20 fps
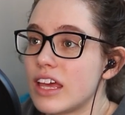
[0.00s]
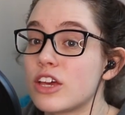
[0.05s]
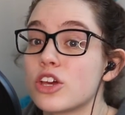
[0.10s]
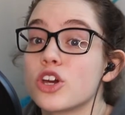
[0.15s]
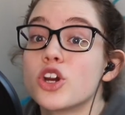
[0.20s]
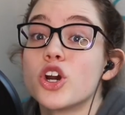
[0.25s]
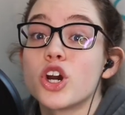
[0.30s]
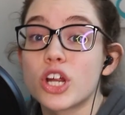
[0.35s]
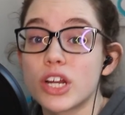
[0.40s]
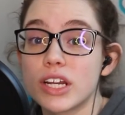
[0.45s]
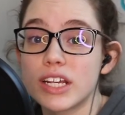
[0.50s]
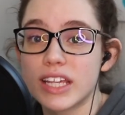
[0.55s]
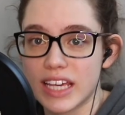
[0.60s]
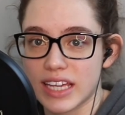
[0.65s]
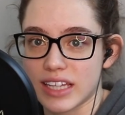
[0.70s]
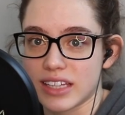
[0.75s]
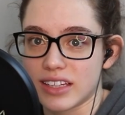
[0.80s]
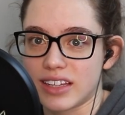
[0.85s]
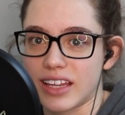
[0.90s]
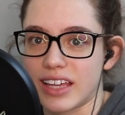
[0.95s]
could
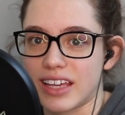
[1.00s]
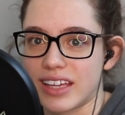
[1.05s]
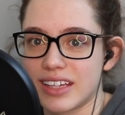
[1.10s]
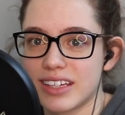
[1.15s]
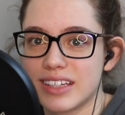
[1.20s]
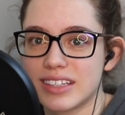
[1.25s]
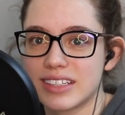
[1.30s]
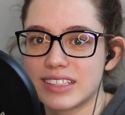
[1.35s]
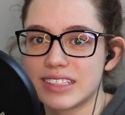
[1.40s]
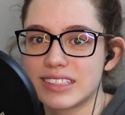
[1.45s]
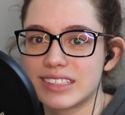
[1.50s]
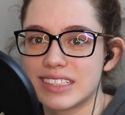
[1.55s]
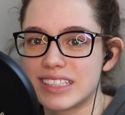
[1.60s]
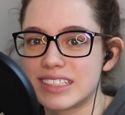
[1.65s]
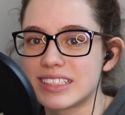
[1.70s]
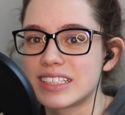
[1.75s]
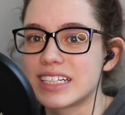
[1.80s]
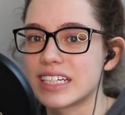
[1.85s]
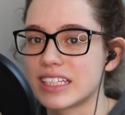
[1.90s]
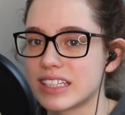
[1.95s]
get like
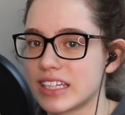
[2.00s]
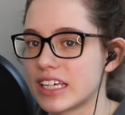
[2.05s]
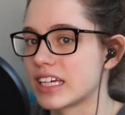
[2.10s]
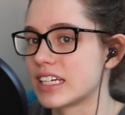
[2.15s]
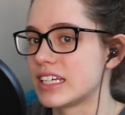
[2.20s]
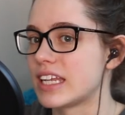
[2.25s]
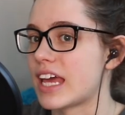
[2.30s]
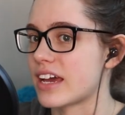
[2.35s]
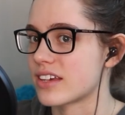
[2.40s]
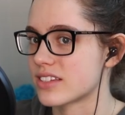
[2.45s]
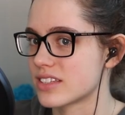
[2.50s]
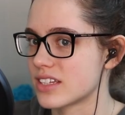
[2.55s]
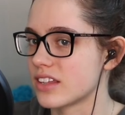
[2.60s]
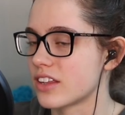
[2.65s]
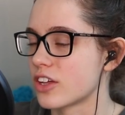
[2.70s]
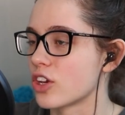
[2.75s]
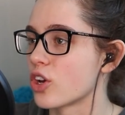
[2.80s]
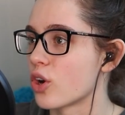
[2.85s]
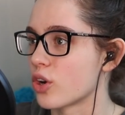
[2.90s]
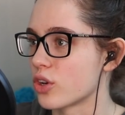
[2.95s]
into like a nasty
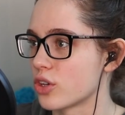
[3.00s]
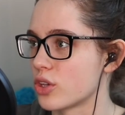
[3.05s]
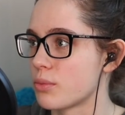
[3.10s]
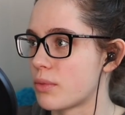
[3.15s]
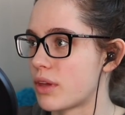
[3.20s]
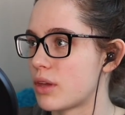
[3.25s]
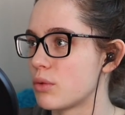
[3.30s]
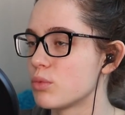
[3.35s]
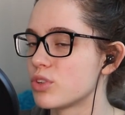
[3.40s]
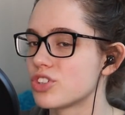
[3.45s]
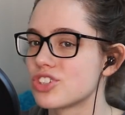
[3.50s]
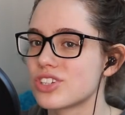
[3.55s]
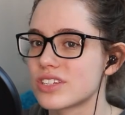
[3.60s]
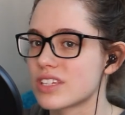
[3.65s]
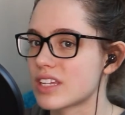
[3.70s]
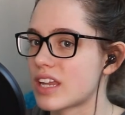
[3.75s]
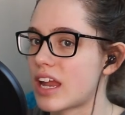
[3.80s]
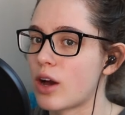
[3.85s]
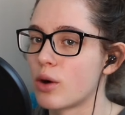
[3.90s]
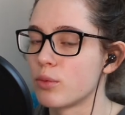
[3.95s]
like argument, which
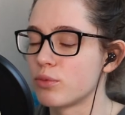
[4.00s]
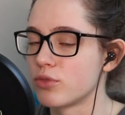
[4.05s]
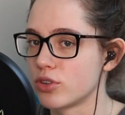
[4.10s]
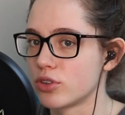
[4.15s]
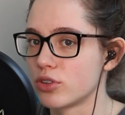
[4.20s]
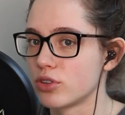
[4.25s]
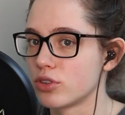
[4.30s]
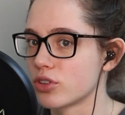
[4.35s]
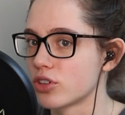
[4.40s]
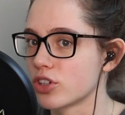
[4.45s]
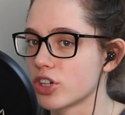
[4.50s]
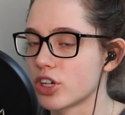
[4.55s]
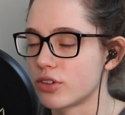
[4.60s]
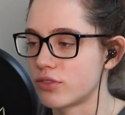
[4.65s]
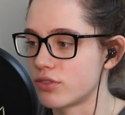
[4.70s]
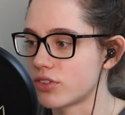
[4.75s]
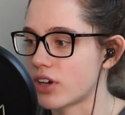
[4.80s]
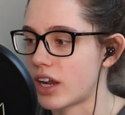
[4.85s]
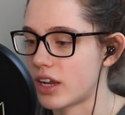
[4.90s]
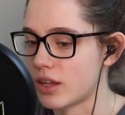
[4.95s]
isn't helpful or good
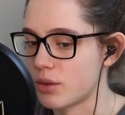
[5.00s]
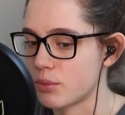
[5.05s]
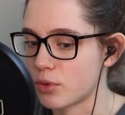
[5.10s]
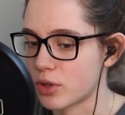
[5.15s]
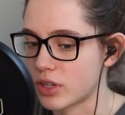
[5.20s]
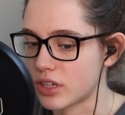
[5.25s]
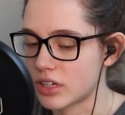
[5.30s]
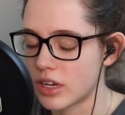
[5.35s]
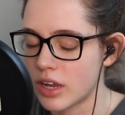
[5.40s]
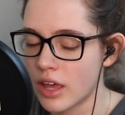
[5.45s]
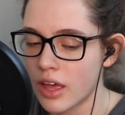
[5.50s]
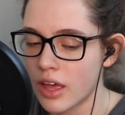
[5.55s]
for anyone.